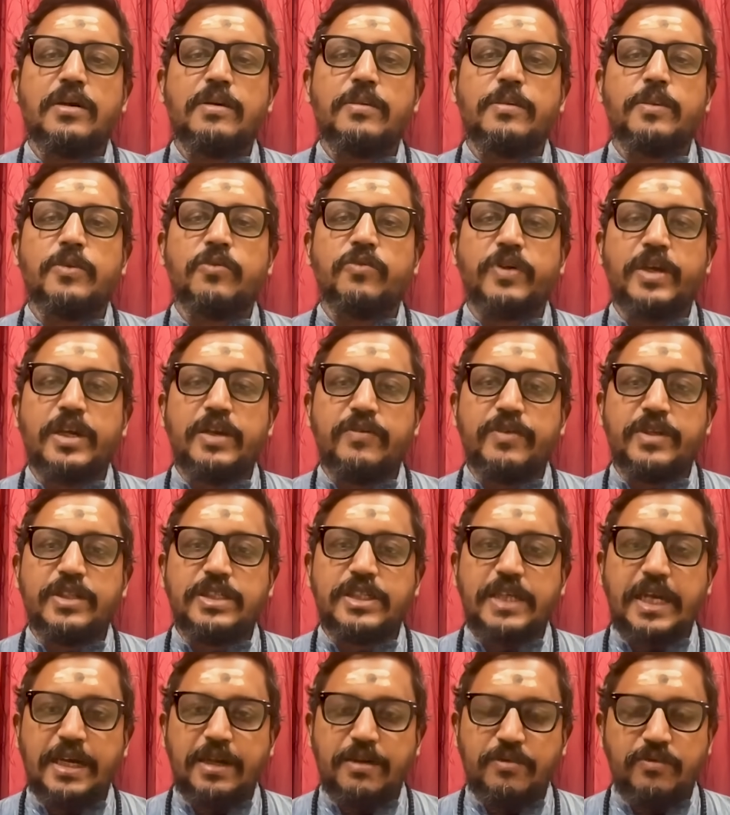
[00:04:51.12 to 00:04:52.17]

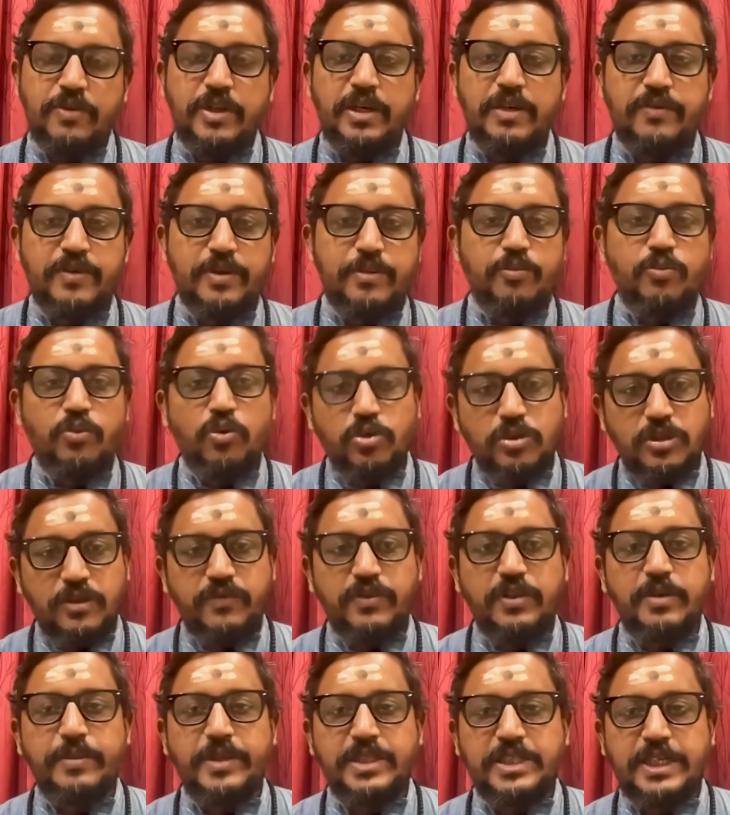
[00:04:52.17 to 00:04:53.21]
whenever both of
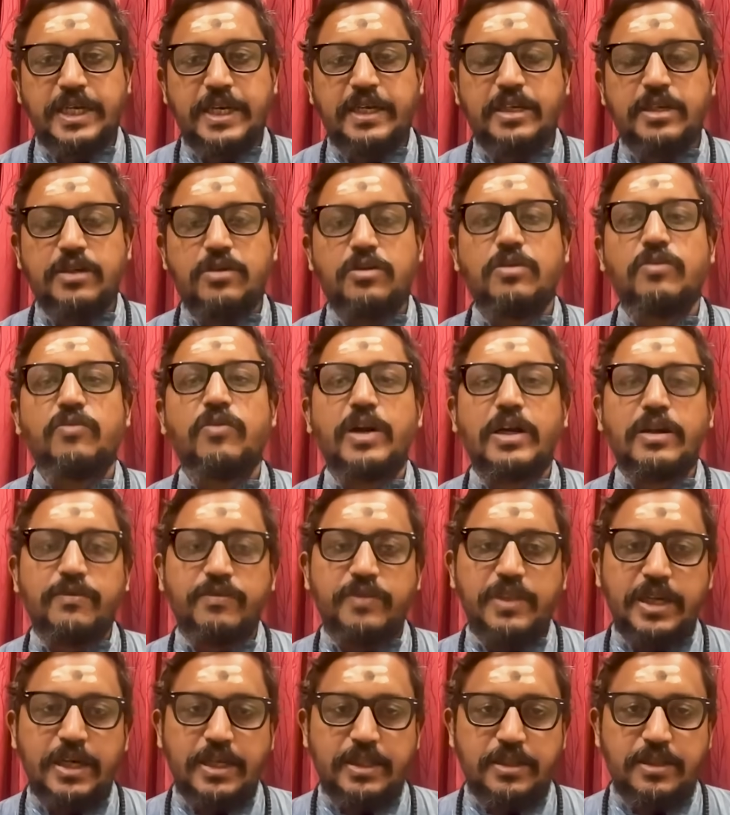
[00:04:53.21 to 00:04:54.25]
them are chanted or one of
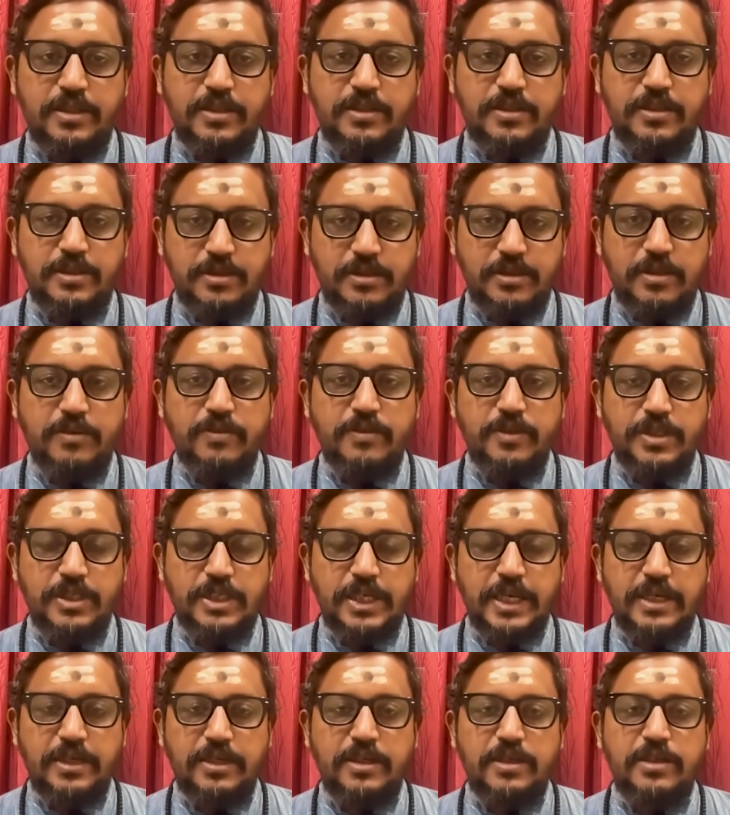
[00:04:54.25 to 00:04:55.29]
the others of the
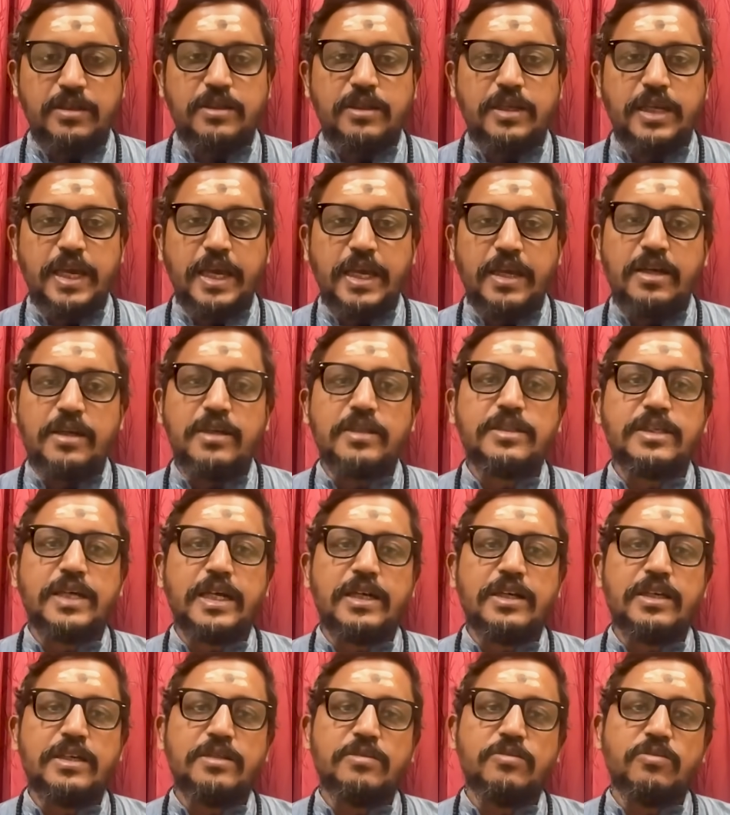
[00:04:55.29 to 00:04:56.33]
chanted, the end
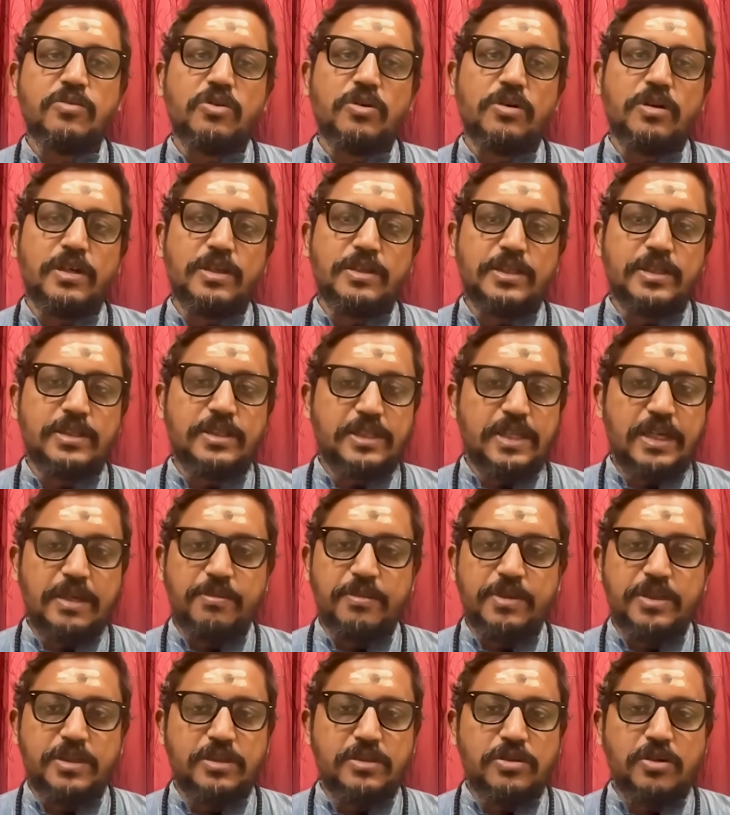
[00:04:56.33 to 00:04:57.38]
result is more or less the same.
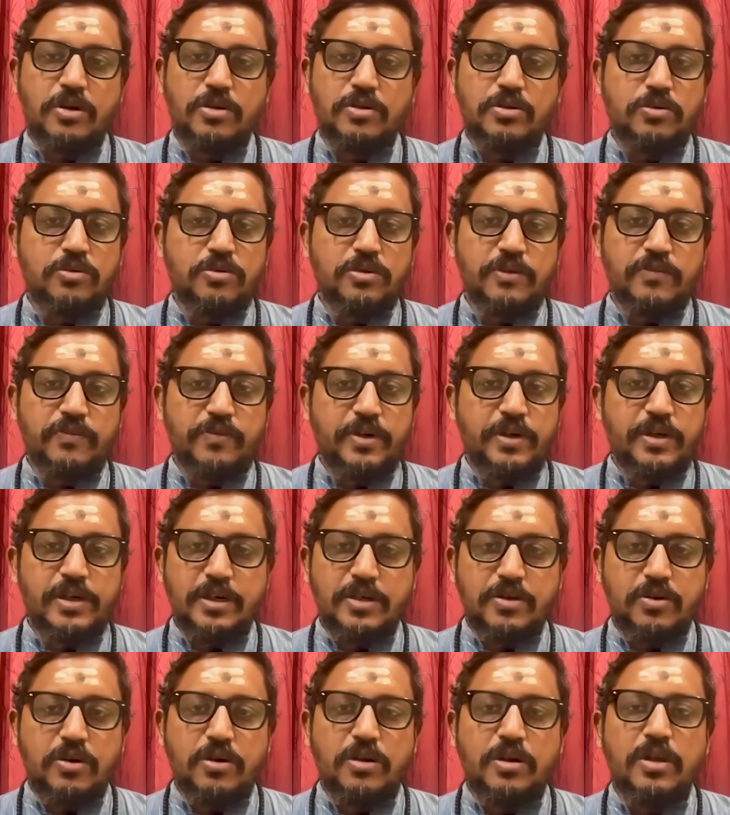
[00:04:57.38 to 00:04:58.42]
It's not too different at
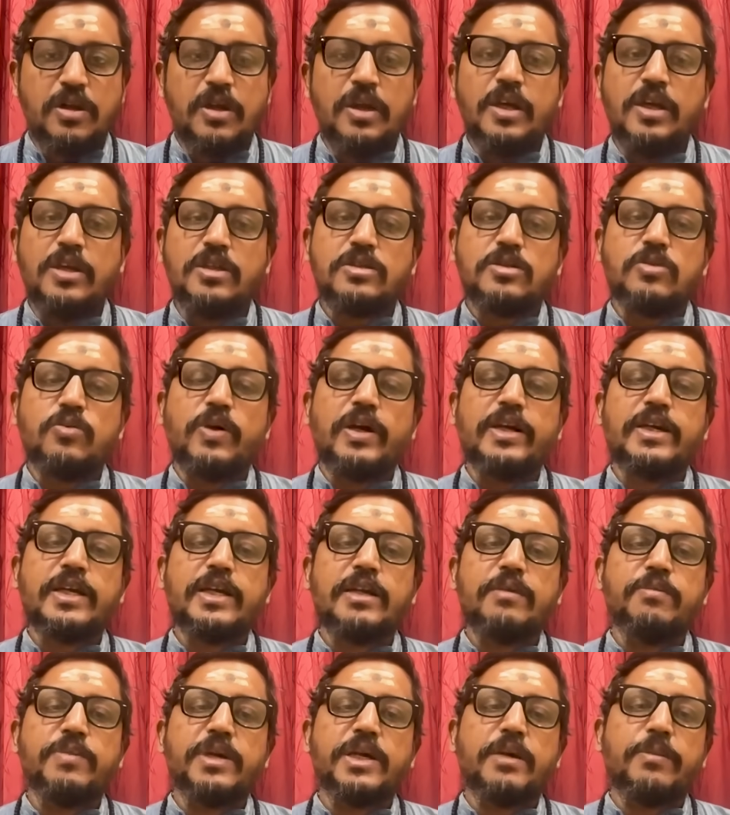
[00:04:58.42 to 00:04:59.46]
all. So one
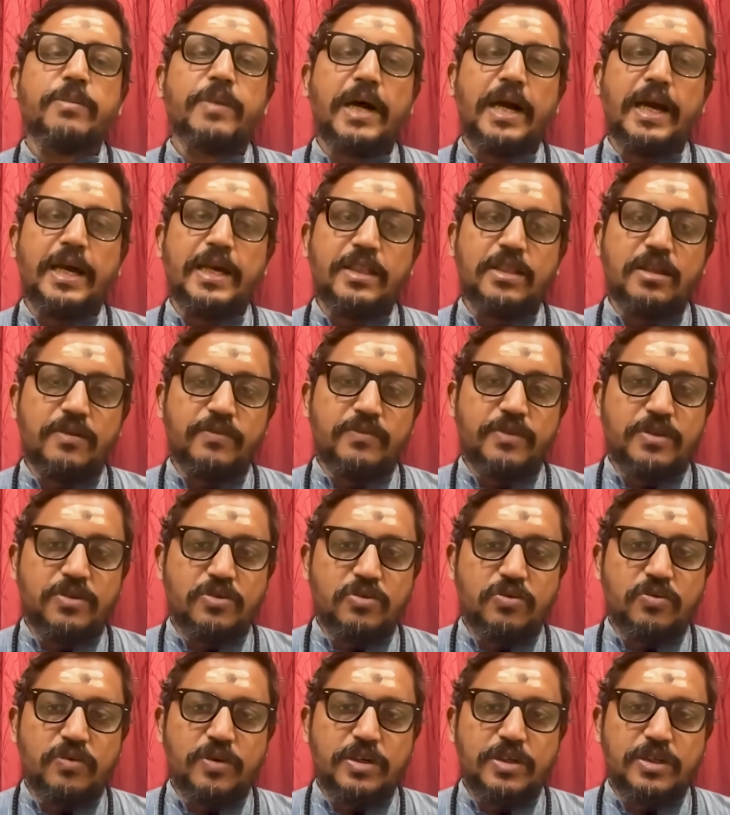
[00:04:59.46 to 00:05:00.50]
can pick up either of the
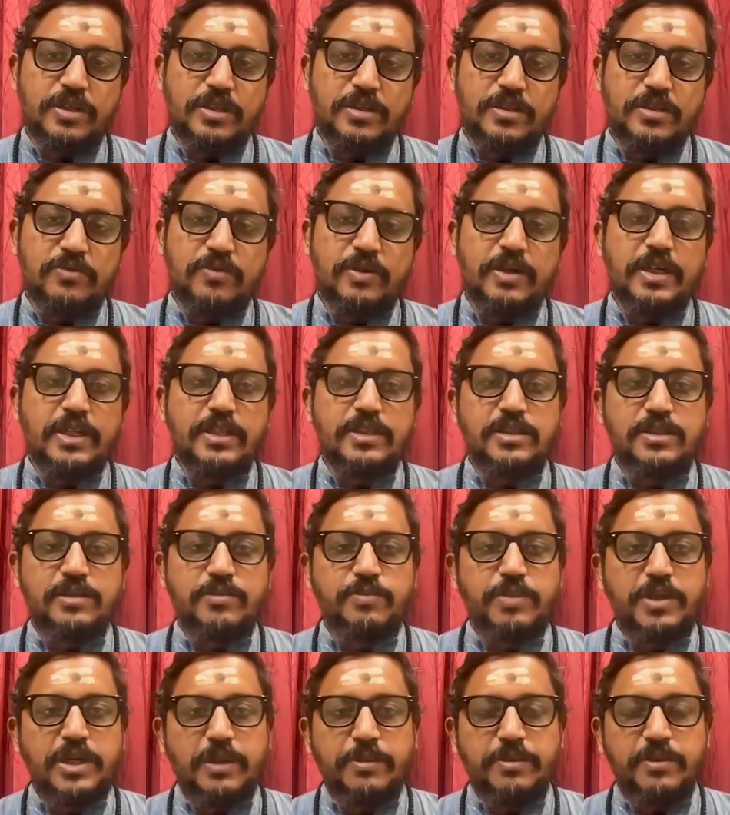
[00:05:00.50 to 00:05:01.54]
two versions. One can
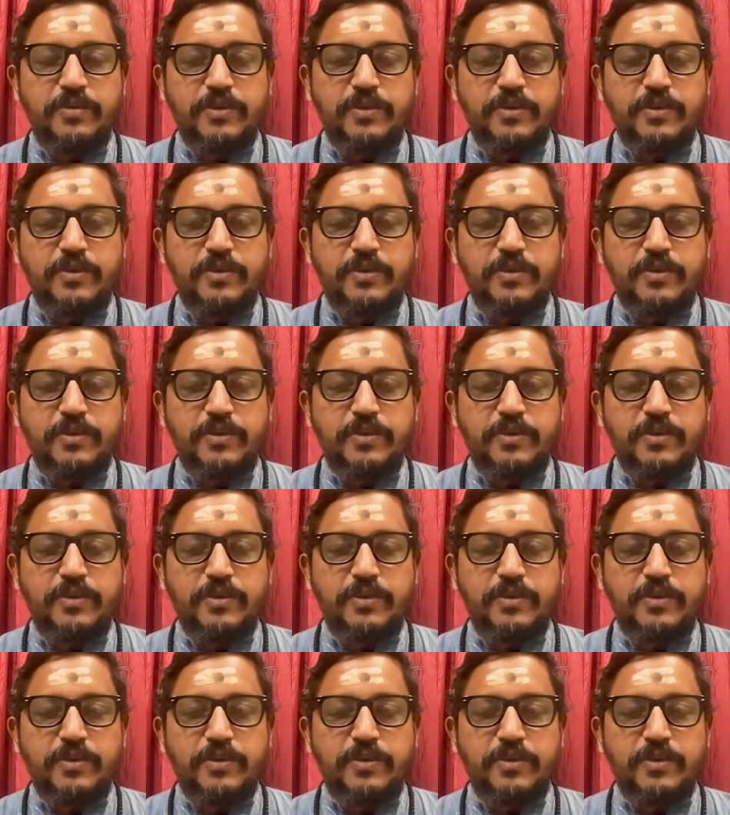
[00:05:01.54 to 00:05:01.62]
pick up the